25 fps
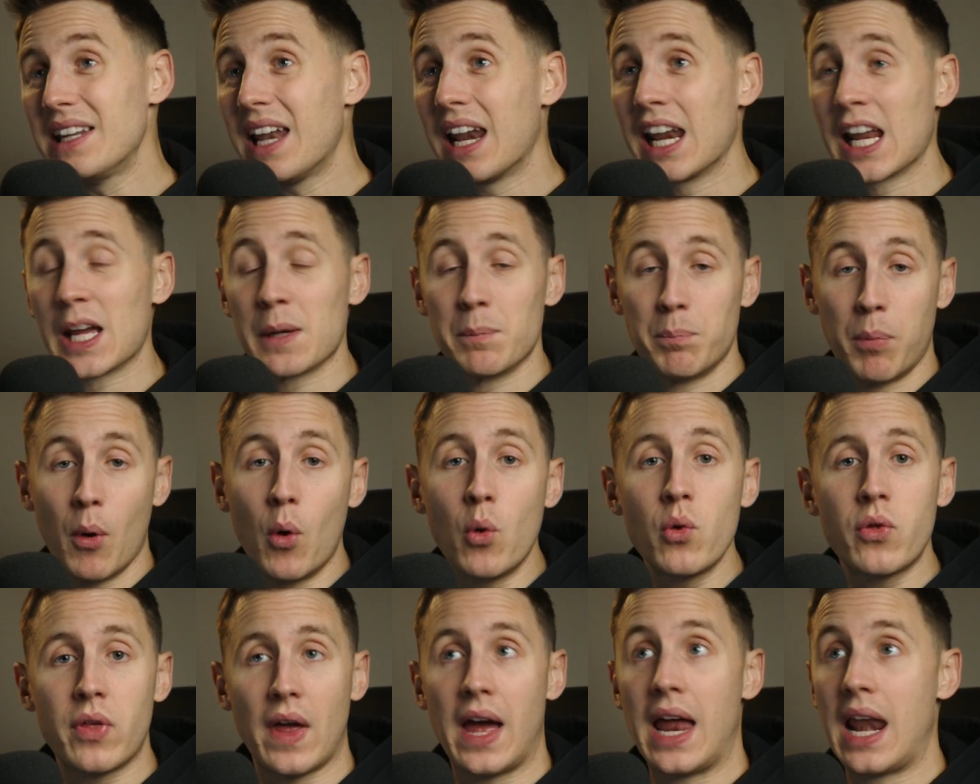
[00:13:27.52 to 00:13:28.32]
like
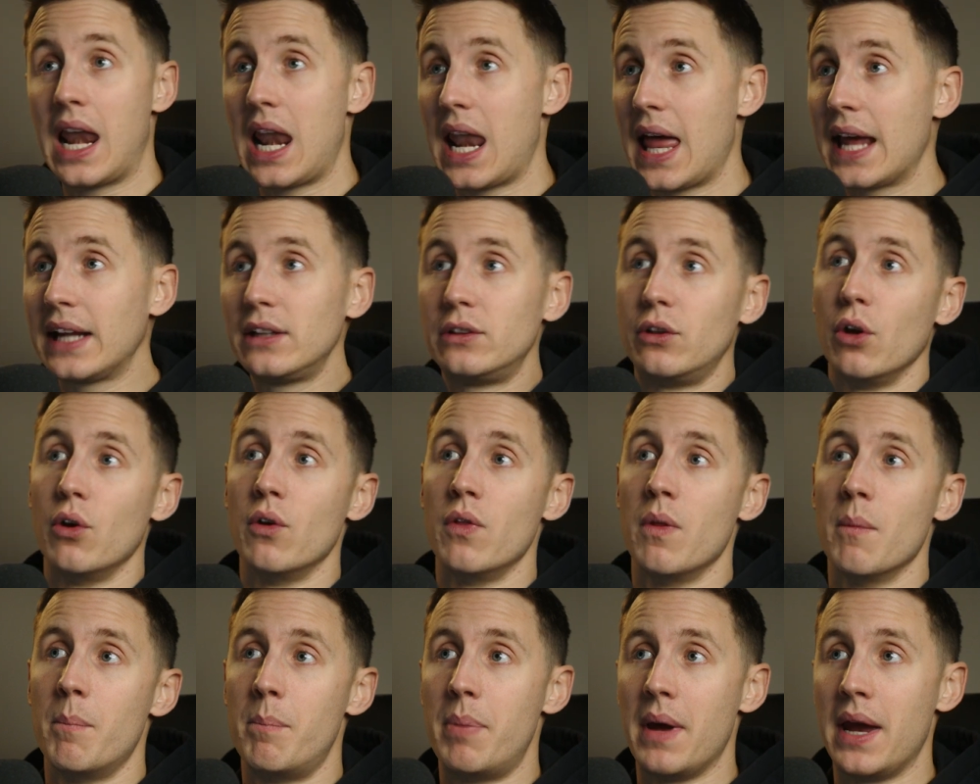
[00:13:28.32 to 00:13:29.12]
both. I like doing
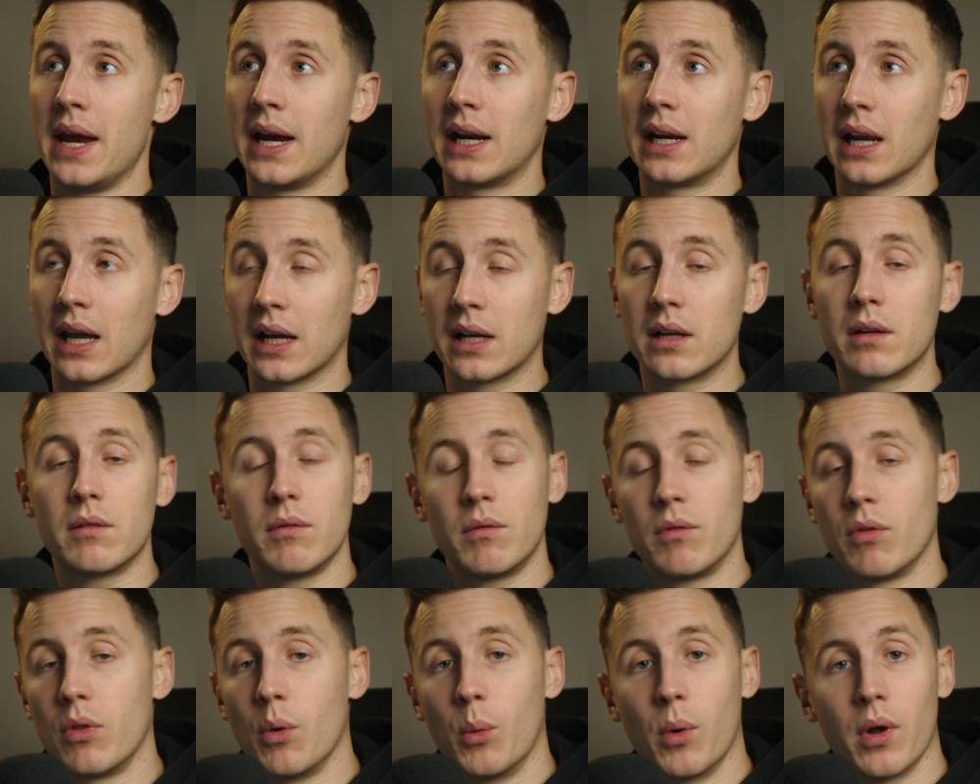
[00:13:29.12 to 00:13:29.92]
the big, like
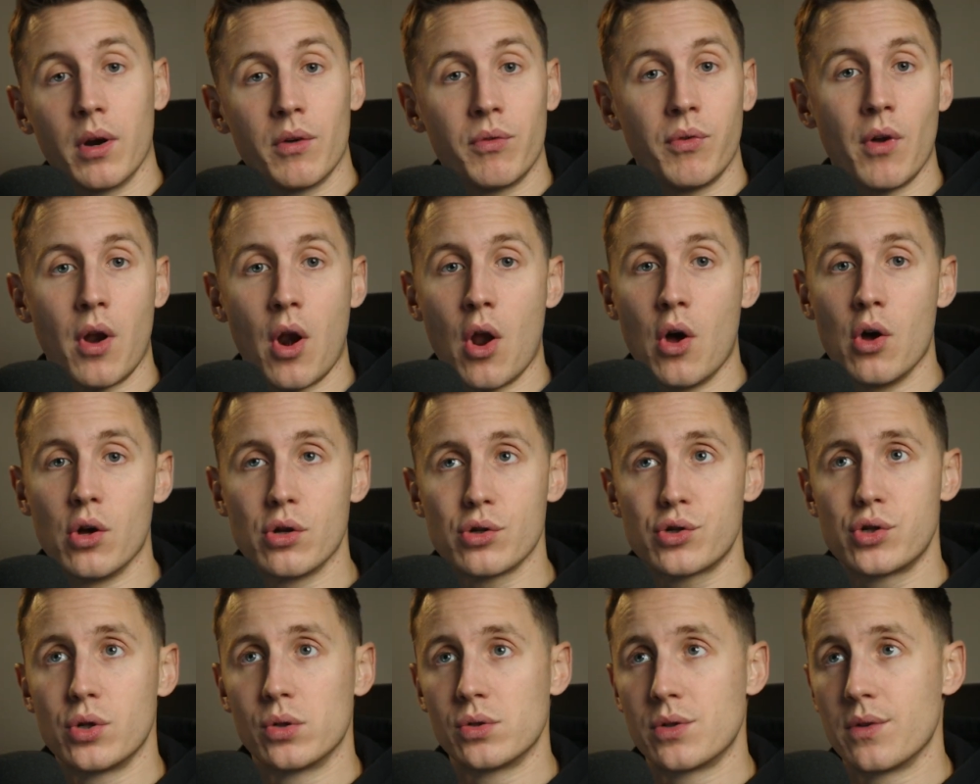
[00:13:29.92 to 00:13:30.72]
the Waterfront Hall
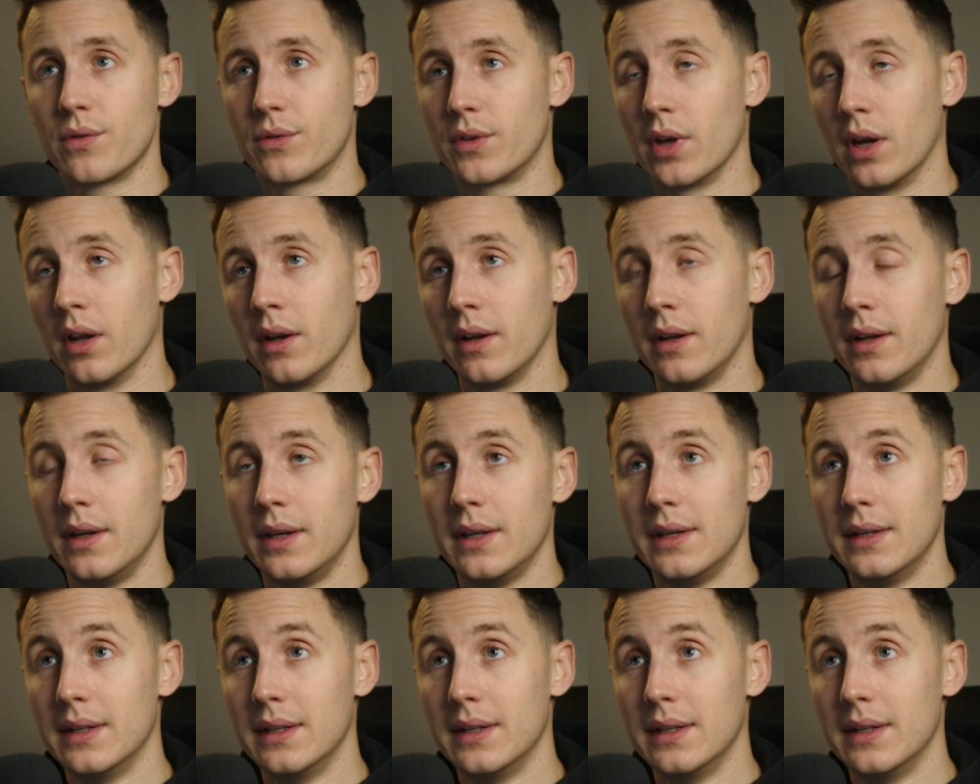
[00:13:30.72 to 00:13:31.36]
shows we've done,